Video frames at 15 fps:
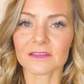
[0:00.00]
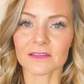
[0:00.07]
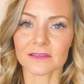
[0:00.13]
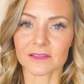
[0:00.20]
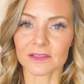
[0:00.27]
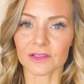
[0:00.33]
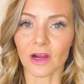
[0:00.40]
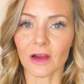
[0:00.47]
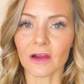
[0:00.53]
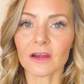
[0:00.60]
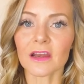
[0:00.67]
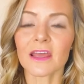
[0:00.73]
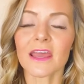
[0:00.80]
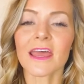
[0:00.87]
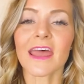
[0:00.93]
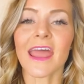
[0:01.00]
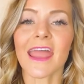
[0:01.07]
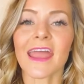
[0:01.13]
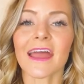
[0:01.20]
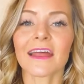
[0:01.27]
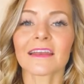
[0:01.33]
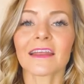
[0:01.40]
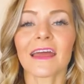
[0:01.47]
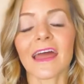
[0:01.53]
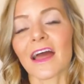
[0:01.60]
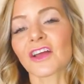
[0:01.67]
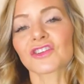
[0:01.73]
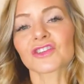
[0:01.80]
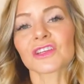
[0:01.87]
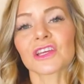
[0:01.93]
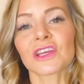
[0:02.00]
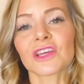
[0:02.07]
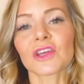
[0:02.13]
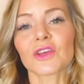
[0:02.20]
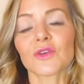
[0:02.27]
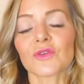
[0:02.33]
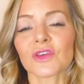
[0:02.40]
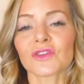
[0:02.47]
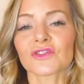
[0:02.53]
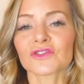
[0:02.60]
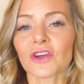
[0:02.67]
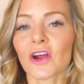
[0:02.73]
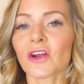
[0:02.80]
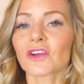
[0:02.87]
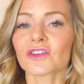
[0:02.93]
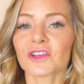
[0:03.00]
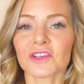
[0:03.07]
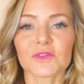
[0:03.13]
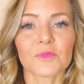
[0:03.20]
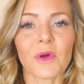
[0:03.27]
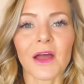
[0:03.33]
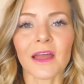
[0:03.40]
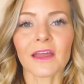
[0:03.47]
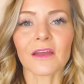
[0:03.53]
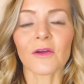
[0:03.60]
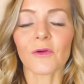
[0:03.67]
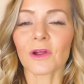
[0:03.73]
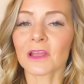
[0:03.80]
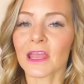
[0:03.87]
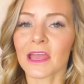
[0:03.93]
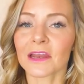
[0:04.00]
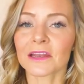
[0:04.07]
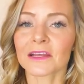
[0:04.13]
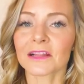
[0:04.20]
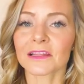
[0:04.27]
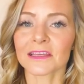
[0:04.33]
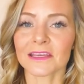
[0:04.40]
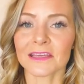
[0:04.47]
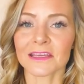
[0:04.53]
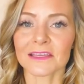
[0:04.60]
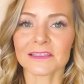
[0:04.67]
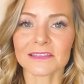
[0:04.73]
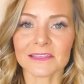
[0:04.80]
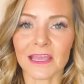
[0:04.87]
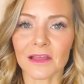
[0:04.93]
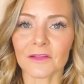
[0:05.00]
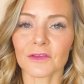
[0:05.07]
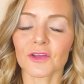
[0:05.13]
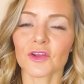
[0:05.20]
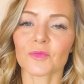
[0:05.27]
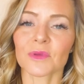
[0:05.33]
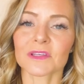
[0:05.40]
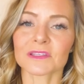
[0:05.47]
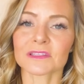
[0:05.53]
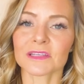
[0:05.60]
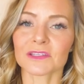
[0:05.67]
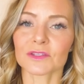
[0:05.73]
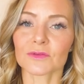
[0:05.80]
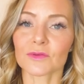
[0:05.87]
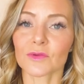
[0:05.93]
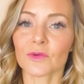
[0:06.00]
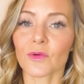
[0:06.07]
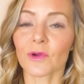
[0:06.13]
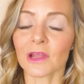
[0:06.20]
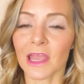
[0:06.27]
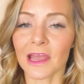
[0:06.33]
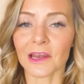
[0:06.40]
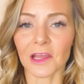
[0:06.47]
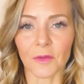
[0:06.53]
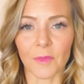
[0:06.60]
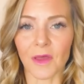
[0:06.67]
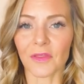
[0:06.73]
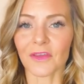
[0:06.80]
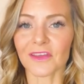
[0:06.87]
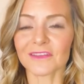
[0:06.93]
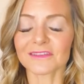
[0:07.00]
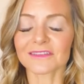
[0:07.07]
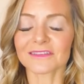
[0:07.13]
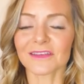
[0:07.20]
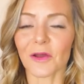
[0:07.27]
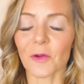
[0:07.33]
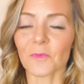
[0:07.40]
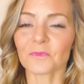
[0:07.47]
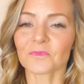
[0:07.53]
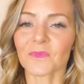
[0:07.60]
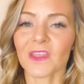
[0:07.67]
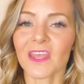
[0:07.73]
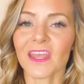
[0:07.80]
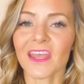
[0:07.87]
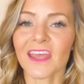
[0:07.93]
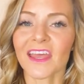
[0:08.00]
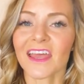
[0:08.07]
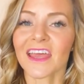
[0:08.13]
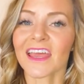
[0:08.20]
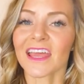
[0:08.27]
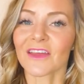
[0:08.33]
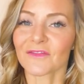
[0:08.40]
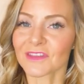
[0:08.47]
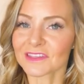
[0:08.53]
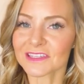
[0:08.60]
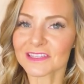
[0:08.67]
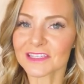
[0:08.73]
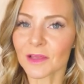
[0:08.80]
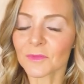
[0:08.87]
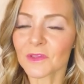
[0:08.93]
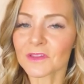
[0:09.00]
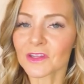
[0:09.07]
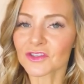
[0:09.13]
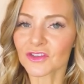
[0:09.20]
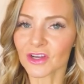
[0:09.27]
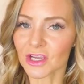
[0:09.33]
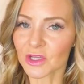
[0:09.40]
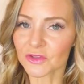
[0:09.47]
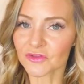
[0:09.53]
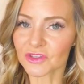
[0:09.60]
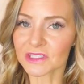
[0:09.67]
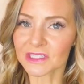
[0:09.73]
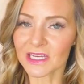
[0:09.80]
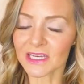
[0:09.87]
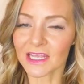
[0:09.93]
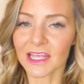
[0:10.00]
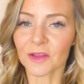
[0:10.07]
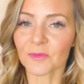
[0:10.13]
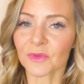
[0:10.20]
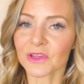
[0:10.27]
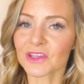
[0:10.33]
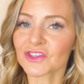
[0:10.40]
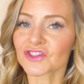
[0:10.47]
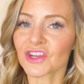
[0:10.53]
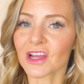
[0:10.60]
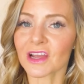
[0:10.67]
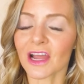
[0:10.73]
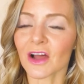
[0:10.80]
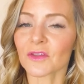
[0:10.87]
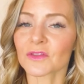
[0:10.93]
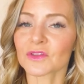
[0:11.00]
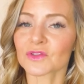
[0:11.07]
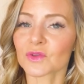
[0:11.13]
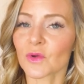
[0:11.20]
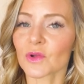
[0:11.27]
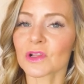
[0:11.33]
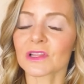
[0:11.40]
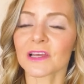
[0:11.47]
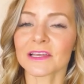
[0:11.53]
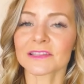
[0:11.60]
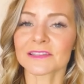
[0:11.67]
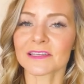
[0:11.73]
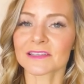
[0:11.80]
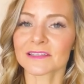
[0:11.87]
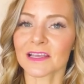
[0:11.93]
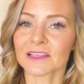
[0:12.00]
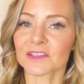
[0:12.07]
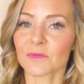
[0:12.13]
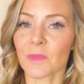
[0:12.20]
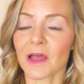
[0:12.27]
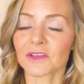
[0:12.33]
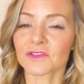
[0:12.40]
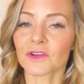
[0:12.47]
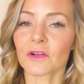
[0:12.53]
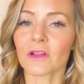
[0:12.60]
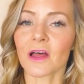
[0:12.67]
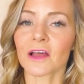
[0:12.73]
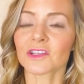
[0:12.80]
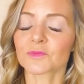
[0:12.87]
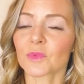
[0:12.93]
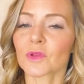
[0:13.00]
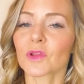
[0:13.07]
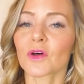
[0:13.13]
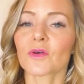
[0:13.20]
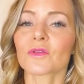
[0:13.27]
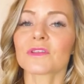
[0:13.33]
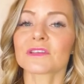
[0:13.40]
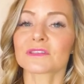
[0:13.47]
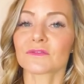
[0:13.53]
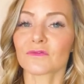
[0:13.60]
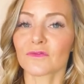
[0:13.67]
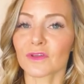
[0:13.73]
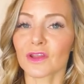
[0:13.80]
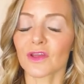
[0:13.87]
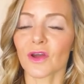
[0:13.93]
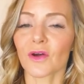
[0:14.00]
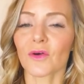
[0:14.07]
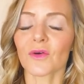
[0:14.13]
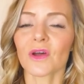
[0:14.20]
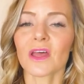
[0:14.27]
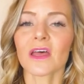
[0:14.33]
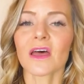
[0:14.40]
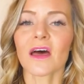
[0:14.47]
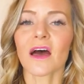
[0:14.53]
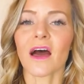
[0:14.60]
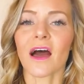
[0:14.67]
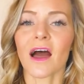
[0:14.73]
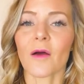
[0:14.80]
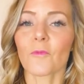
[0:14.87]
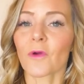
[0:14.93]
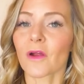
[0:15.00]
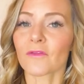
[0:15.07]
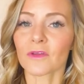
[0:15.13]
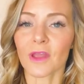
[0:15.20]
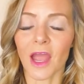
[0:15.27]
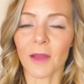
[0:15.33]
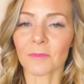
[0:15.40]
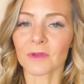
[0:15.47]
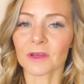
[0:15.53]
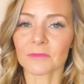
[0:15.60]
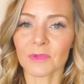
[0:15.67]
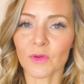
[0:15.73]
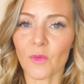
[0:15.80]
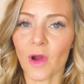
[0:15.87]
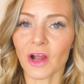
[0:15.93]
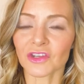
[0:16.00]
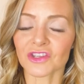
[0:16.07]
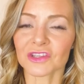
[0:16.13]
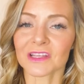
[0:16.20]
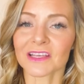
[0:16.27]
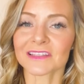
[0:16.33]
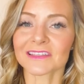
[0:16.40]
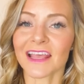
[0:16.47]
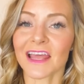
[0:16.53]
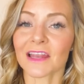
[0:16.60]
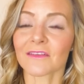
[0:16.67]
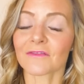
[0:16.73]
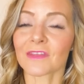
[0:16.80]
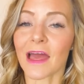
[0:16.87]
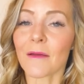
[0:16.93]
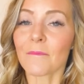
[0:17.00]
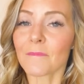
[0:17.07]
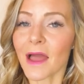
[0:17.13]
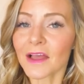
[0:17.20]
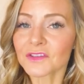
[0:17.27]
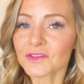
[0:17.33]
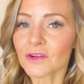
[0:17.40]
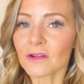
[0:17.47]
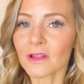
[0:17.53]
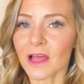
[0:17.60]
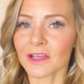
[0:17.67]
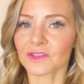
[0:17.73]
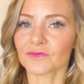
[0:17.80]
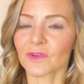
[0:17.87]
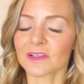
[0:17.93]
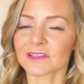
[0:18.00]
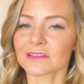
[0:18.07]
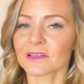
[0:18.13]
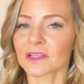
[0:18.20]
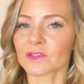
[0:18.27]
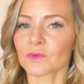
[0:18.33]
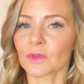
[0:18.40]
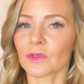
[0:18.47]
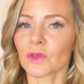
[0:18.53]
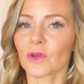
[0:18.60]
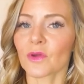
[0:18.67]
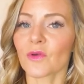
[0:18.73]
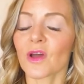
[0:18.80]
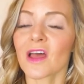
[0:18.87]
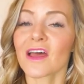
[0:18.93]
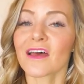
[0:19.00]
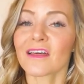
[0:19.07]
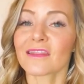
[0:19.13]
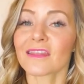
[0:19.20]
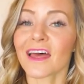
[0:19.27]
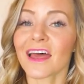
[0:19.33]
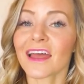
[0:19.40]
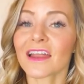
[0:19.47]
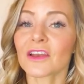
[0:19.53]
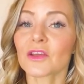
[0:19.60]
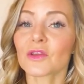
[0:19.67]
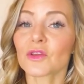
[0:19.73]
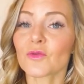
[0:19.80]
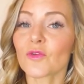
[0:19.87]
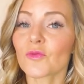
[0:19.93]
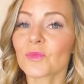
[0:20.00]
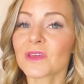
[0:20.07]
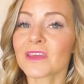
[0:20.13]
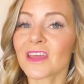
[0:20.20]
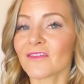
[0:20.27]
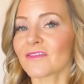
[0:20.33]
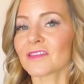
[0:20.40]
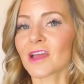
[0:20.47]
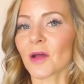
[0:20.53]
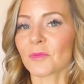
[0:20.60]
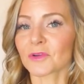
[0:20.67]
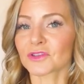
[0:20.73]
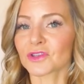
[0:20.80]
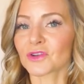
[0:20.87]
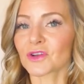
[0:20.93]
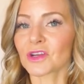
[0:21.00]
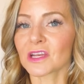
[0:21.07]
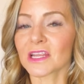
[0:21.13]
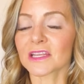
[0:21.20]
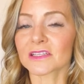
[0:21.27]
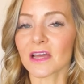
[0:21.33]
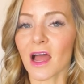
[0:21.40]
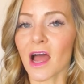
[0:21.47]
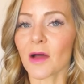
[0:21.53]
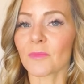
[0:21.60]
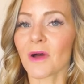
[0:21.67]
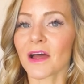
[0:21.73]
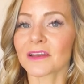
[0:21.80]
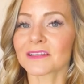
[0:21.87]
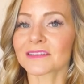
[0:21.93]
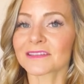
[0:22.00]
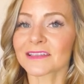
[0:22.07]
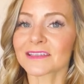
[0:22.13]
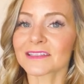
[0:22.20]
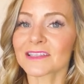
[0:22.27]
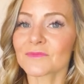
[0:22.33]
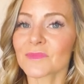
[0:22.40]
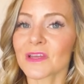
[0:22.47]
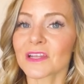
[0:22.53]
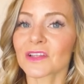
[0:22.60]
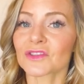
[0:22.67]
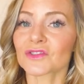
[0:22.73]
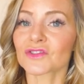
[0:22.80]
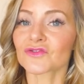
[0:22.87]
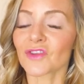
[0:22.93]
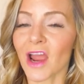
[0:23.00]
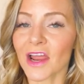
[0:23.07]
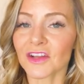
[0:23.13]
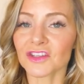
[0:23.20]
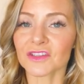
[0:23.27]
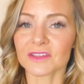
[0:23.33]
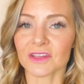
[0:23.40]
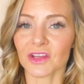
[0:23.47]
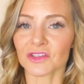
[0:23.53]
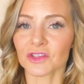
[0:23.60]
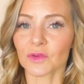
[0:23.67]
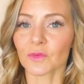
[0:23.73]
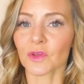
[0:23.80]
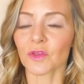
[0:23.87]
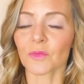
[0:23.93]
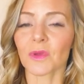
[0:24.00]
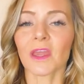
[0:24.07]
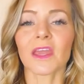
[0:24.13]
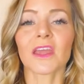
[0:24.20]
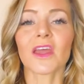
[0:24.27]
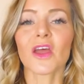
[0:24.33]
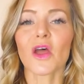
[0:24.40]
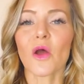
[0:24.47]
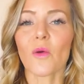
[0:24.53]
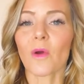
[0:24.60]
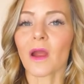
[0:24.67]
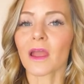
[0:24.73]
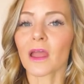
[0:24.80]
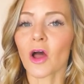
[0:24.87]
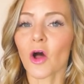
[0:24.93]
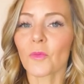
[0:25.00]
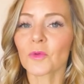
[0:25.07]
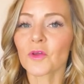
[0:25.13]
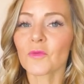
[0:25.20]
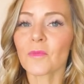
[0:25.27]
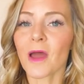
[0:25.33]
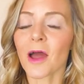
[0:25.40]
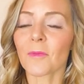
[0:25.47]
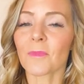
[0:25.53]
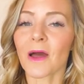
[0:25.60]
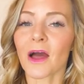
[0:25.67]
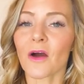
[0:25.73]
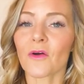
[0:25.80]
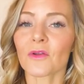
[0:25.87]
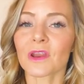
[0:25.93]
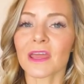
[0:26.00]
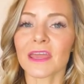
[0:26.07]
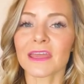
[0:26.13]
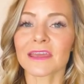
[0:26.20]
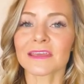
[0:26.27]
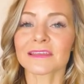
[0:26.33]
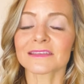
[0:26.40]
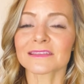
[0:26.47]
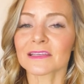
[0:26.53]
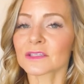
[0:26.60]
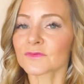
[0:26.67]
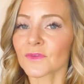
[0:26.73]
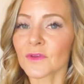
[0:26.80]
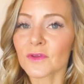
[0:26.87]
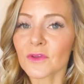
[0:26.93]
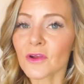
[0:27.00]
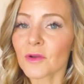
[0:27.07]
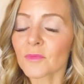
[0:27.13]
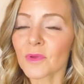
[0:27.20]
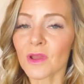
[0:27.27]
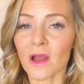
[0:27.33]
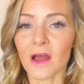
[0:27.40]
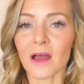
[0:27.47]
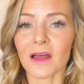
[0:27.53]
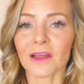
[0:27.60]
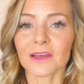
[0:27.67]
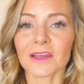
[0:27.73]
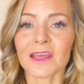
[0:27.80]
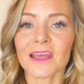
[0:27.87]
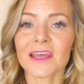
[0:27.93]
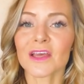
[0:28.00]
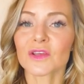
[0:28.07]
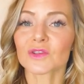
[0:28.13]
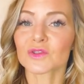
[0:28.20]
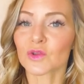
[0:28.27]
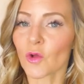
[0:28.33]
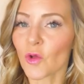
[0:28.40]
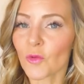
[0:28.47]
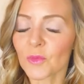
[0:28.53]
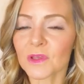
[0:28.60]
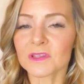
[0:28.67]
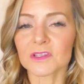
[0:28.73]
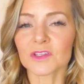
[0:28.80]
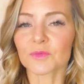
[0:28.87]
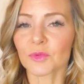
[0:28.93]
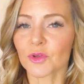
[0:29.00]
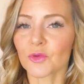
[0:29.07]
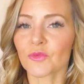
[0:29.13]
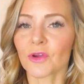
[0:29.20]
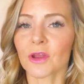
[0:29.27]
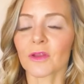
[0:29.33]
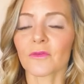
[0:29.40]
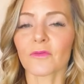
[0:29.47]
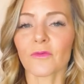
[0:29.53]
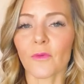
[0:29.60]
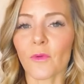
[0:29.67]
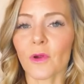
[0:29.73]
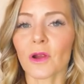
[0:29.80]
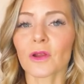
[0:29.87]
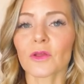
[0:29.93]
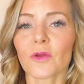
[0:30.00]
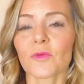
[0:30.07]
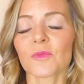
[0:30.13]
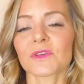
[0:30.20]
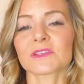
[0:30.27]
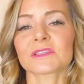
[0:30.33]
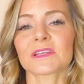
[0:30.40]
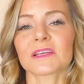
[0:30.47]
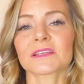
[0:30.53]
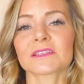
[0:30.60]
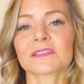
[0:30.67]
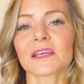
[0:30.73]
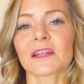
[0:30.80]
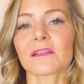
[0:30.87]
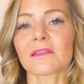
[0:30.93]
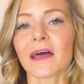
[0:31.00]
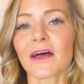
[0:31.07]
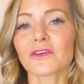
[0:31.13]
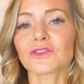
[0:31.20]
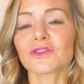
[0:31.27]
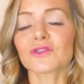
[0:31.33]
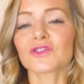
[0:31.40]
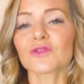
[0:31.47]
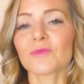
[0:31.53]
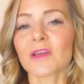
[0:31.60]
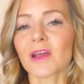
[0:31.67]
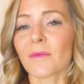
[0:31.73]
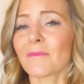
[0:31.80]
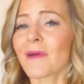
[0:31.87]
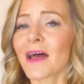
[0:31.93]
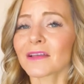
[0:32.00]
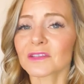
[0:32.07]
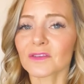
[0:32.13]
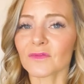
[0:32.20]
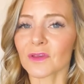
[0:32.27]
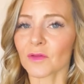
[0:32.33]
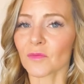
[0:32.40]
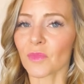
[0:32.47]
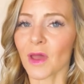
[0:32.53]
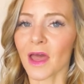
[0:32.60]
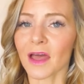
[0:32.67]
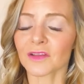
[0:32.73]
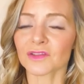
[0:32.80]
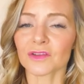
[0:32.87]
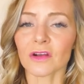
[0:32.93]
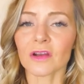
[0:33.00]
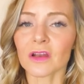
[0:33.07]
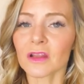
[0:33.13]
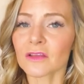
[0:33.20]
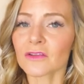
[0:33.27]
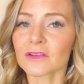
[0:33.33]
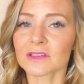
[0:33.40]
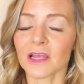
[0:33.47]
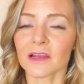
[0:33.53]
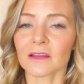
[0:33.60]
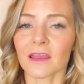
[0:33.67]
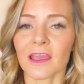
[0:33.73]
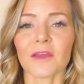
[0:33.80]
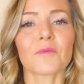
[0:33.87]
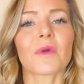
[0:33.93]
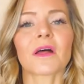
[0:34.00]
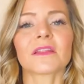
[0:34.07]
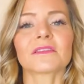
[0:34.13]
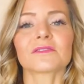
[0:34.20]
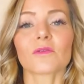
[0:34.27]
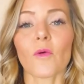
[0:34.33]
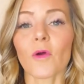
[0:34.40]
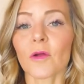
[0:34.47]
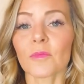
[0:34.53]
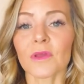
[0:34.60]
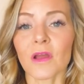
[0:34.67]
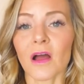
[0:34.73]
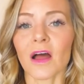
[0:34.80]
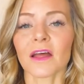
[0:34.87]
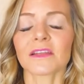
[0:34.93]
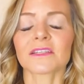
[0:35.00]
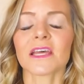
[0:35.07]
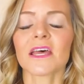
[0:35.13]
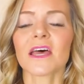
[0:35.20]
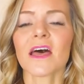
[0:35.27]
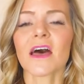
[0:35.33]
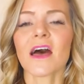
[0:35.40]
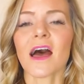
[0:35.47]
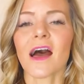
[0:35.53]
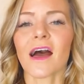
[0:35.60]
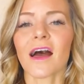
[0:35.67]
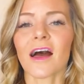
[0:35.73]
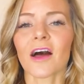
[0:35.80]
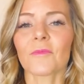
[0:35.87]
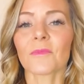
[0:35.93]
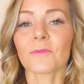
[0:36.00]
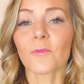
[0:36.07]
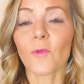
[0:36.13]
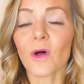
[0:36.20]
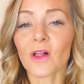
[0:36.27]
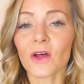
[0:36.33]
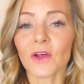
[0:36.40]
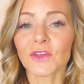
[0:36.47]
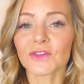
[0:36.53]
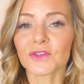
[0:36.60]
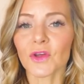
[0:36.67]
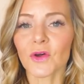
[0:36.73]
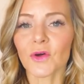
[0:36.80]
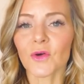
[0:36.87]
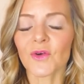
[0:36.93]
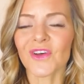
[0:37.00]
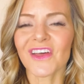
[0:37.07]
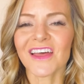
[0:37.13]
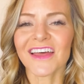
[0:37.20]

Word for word: to start. And actually, you can start just by organically scaling your business through organic methods. So, if this is something that you're interested in, please check out the Soul Aligned Success Masterclass below this video, um, wherever you happen to be watching this. And if that masterclass resonates with you, then you will be given the opportunity to hop on a 60 minute strategy session with me, where I help you map out a six figure and beyond soul business blueprint for your business that allows you to make a massive impact, start hitting your 10K months or beyond um, while also